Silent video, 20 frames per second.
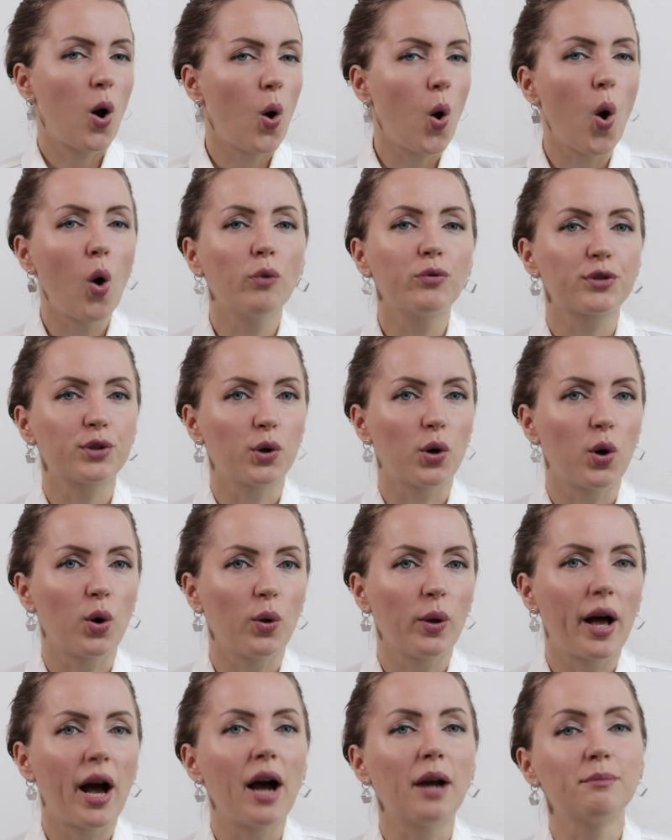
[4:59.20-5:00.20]

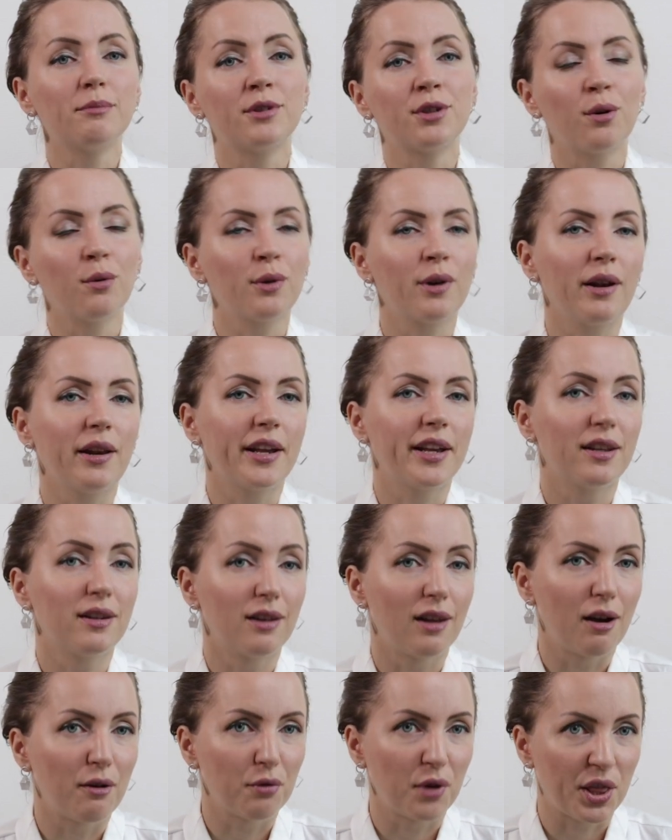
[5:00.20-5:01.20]
Overall, I'm totally in
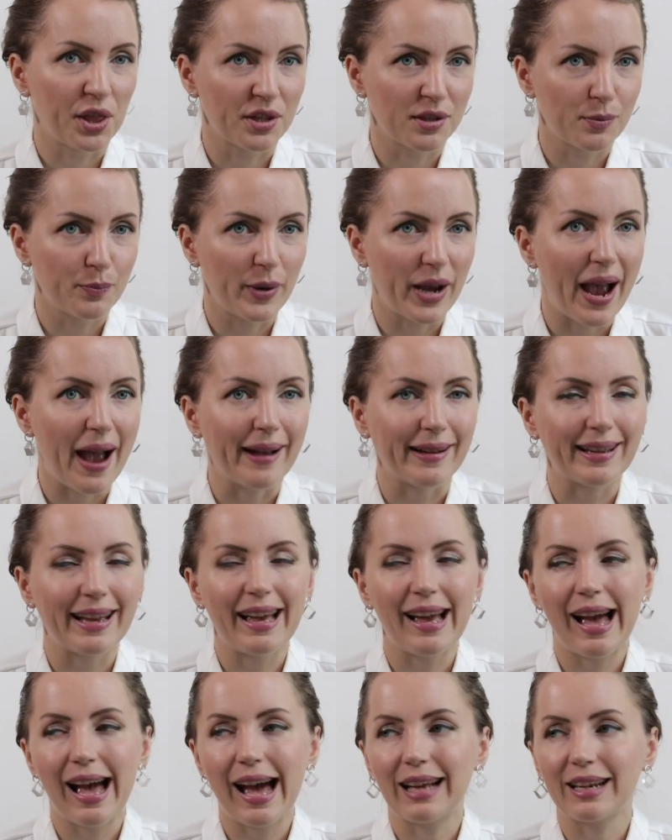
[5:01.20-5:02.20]
love with this bag
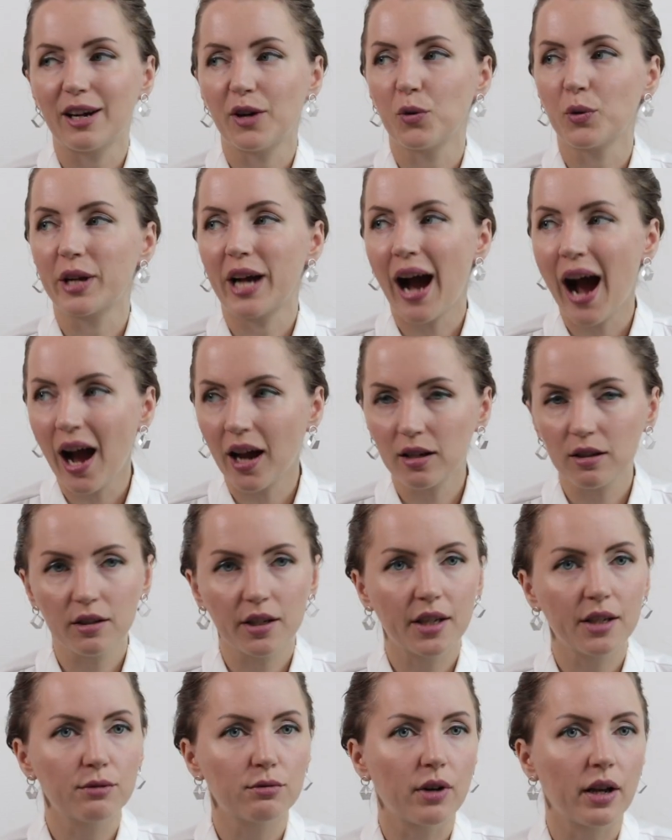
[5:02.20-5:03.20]
and I would
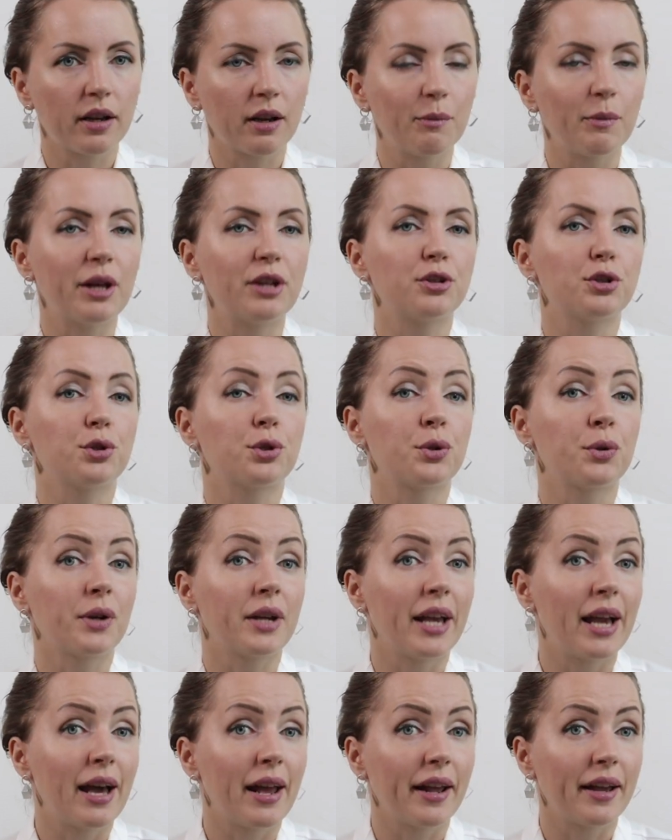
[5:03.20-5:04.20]
highly recommend you to get